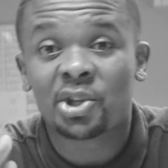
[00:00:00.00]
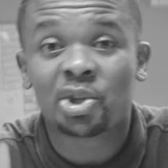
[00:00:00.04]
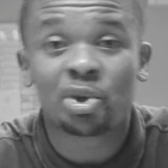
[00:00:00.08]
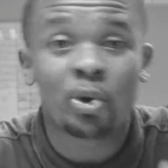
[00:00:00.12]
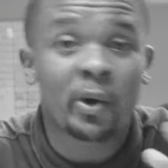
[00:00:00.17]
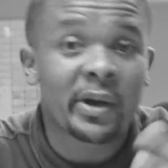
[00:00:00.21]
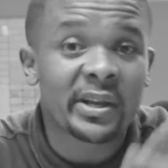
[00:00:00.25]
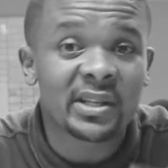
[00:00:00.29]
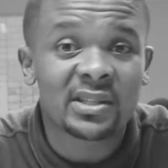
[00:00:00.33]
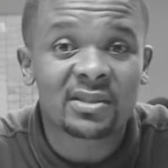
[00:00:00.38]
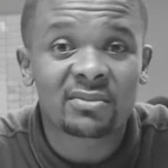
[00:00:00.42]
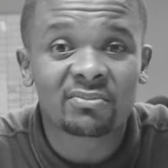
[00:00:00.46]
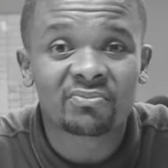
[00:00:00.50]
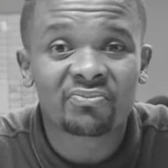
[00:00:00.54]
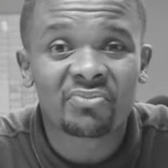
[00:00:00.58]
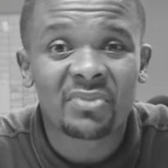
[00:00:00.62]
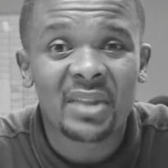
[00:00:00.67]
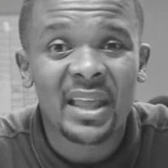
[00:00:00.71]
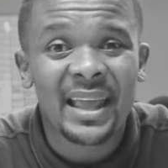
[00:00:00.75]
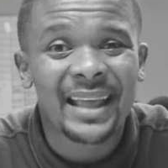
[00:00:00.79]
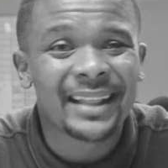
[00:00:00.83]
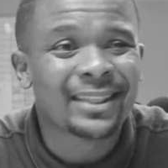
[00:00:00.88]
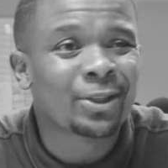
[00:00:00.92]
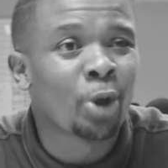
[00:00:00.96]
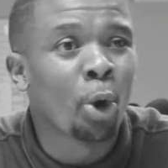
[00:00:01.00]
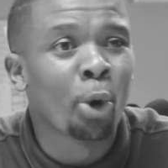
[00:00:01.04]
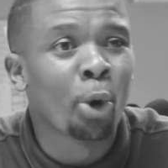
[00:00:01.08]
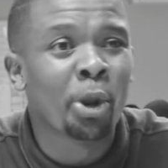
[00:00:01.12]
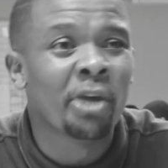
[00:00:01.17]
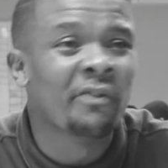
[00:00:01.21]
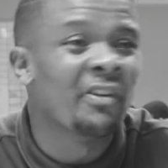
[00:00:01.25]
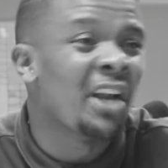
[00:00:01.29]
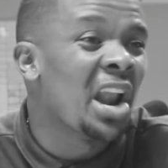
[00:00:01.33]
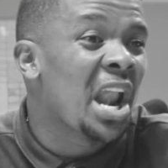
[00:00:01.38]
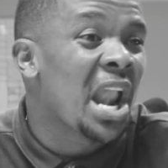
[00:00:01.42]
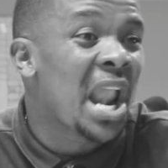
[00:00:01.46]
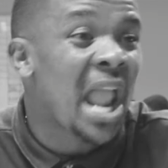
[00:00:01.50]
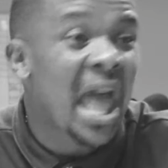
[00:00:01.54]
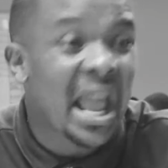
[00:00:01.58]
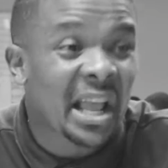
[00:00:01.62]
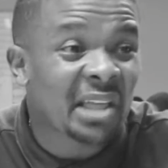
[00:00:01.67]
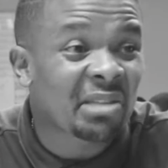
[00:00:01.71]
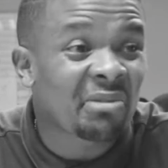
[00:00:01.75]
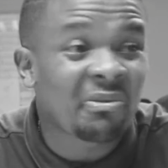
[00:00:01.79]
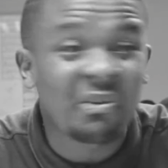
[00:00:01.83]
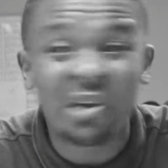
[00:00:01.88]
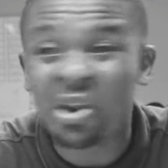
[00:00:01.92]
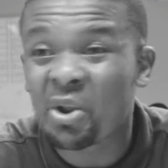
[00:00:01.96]
choice, don't even
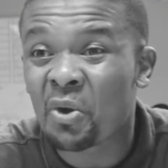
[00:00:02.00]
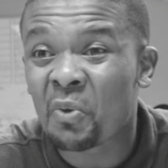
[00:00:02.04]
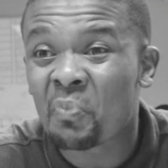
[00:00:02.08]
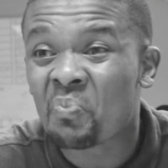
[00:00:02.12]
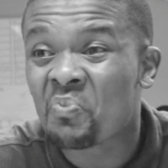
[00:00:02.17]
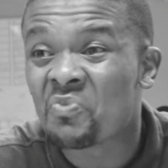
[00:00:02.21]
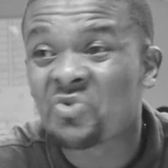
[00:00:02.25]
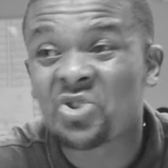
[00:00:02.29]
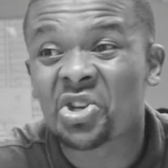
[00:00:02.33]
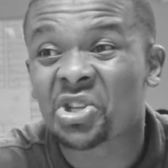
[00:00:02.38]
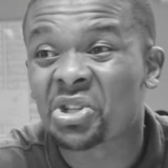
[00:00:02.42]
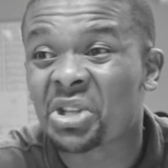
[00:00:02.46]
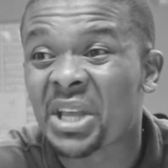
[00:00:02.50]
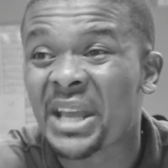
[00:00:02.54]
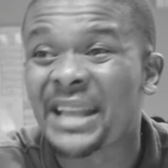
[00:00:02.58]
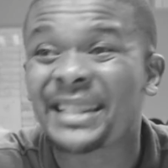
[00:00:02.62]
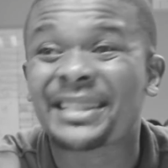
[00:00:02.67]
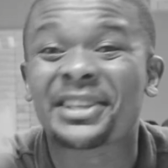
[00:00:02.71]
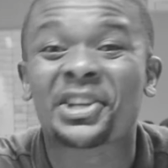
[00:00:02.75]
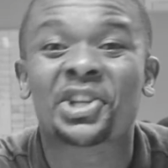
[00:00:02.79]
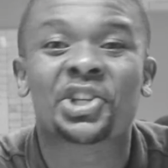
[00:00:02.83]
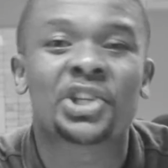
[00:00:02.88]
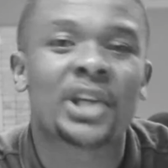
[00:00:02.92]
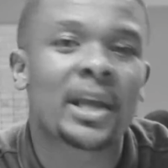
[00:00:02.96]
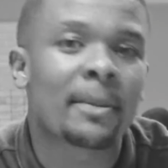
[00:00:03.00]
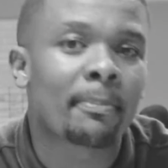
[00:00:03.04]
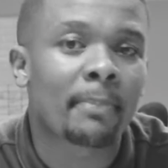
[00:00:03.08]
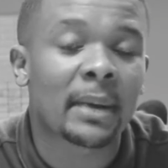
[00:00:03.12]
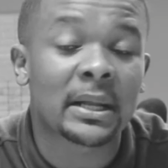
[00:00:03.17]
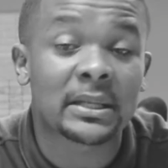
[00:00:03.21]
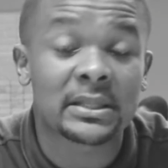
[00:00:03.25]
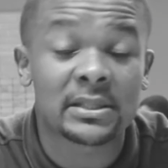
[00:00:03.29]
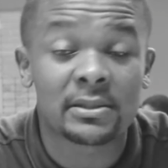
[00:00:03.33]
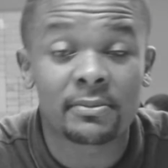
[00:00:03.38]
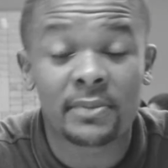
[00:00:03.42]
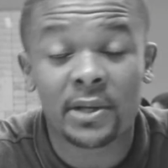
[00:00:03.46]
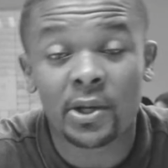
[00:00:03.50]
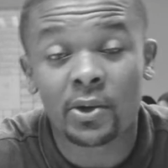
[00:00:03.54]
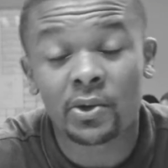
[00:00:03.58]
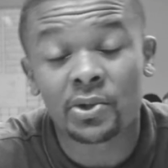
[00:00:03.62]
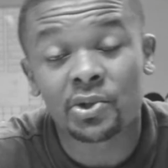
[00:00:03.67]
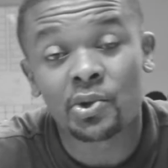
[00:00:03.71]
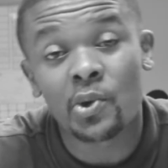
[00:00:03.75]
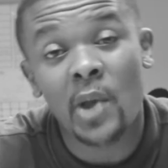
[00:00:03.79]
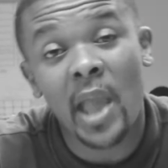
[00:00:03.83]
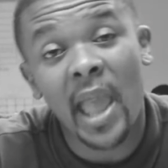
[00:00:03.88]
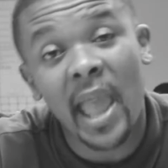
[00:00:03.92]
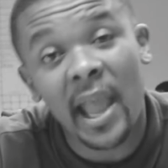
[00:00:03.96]
like the video, just hit the share button, because
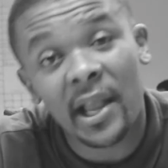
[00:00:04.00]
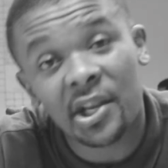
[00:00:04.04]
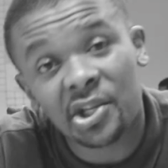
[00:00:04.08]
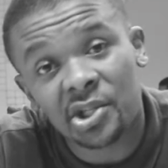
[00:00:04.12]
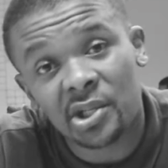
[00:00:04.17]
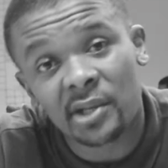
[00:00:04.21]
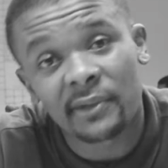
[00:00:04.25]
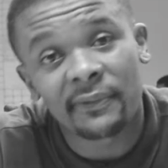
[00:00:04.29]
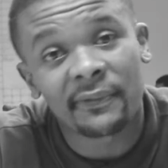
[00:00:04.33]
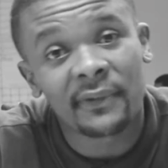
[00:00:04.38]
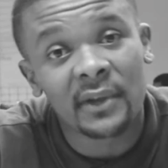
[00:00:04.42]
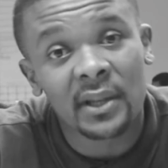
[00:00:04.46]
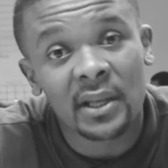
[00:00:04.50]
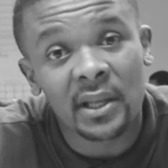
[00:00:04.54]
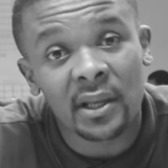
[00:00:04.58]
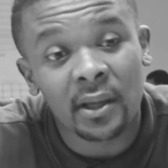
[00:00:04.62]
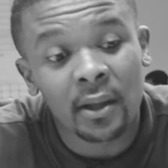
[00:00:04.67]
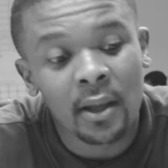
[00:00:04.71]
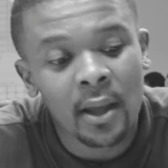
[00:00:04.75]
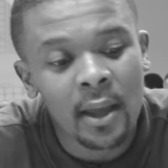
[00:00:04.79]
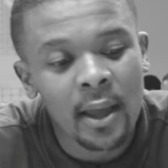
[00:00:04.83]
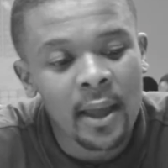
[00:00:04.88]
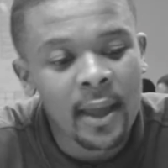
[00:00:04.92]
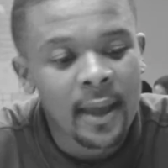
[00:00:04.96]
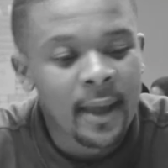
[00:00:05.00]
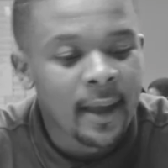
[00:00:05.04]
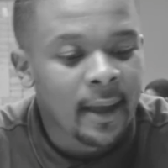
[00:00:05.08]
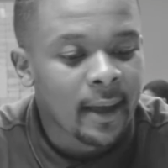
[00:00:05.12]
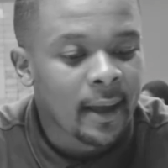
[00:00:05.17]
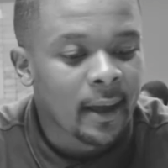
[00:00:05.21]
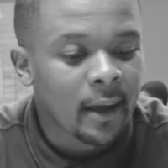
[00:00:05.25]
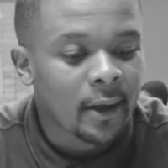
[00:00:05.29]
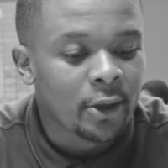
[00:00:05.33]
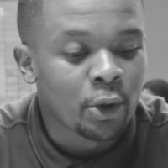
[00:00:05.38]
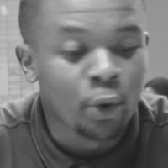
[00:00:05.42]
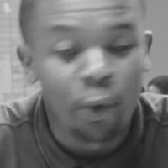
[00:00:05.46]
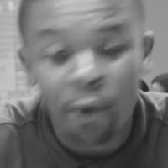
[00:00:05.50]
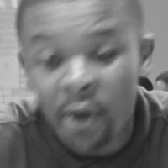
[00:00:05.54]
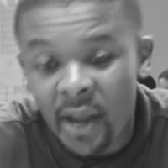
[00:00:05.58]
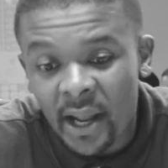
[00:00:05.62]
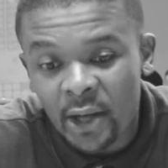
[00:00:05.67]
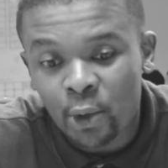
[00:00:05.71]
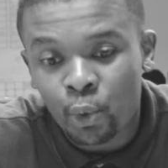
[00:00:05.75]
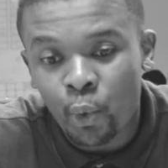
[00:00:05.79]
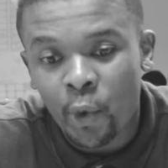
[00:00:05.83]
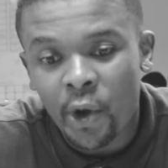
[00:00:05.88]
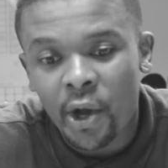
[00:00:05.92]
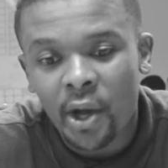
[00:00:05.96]
you're actually feeding your
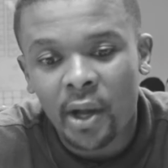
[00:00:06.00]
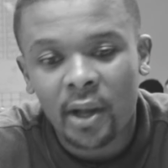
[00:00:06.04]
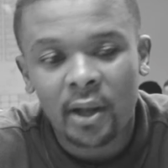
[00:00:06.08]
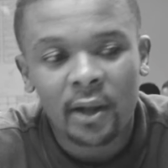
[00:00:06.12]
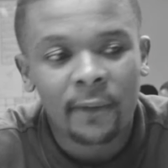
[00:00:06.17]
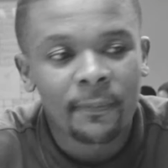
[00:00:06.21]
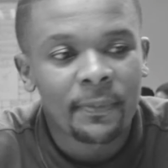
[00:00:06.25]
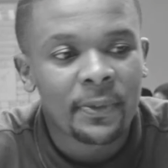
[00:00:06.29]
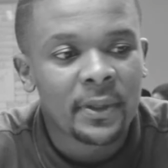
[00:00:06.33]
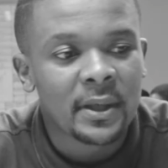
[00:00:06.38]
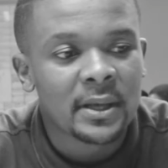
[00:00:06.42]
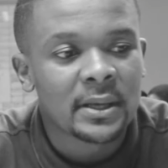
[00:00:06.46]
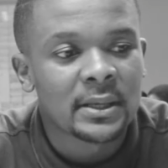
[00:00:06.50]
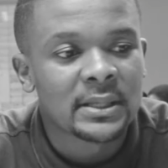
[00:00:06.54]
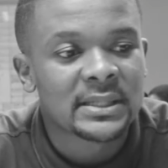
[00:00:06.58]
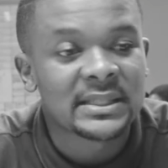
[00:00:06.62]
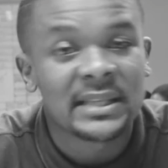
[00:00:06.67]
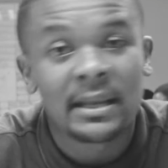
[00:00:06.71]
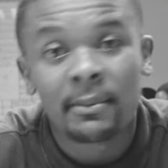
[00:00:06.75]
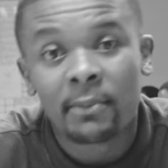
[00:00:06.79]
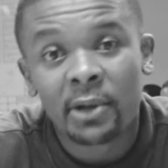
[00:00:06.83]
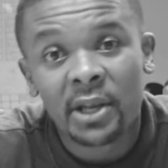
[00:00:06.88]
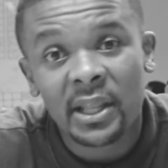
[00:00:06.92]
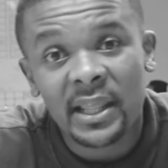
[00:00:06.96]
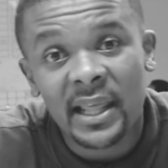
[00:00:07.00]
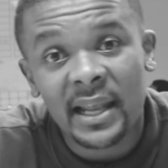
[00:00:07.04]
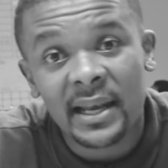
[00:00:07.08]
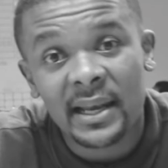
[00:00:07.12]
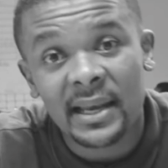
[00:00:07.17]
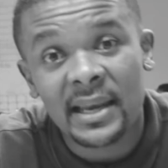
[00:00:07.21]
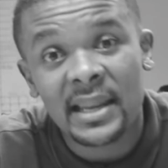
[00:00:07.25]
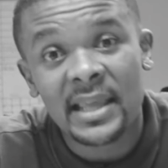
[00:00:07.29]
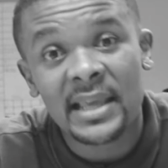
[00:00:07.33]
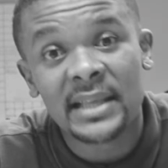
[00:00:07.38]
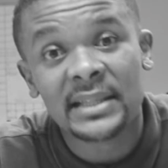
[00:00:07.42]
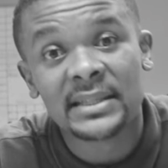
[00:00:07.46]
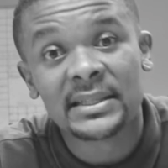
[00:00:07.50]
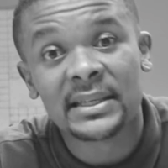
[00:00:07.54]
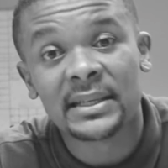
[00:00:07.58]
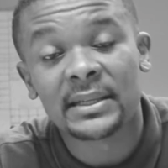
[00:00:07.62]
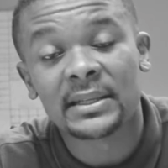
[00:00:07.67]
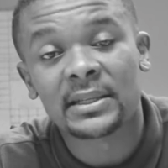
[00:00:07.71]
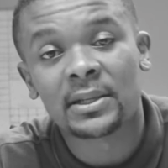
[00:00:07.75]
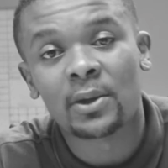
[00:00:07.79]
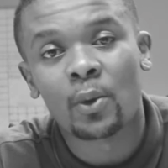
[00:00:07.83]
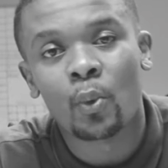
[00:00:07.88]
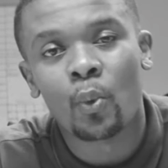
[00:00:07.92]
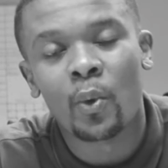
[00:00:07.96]
network somebody that needs
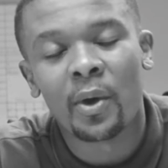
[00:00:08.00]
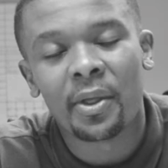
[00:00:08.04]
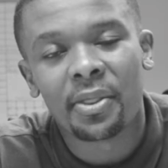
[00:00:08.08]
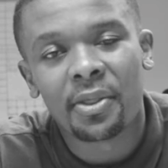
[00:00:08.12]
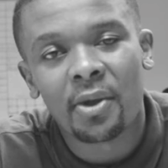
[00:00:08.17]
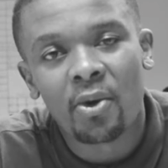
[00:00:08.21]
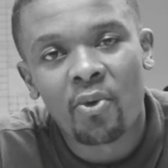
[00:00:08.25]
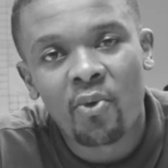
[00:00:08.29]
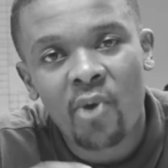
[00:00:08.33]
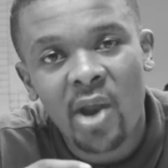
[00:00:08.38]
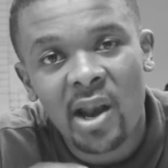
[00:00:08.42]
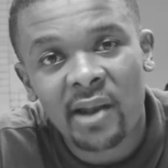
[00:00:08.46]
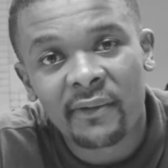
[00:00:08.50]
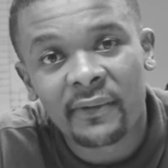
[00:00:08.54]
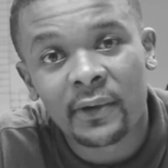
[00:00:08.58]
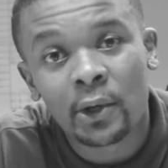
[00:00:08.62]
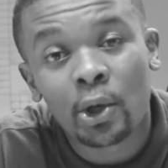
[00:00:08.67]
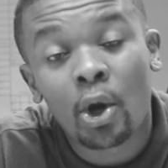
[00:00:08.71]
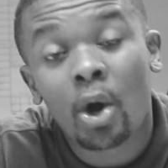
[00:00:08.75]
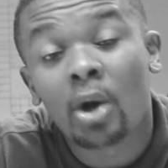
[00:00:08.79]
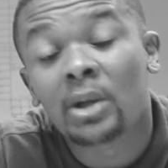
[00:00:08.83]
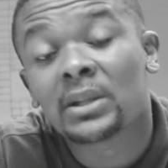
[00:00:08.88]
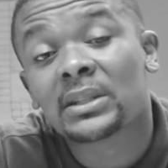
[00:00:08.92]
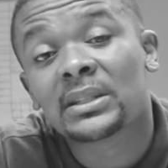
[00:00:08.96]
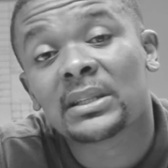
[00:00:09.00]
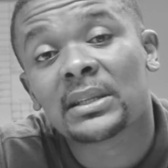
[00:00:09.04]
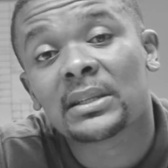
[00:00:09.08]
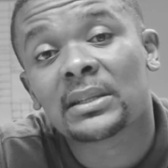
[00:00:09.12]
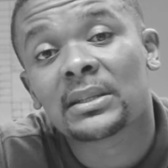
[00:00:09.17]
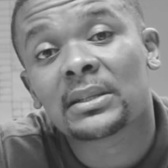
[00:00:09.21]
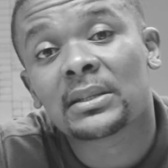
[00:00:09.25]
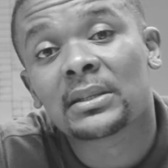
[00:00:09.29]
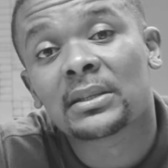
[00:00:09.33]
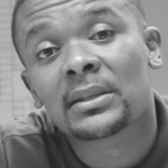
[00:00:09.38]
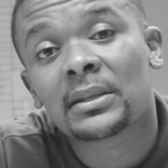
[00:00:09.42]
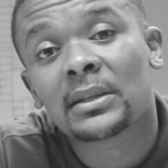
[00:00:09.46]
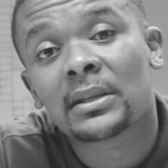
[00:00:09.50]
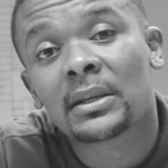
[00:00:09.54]
it with relevant content,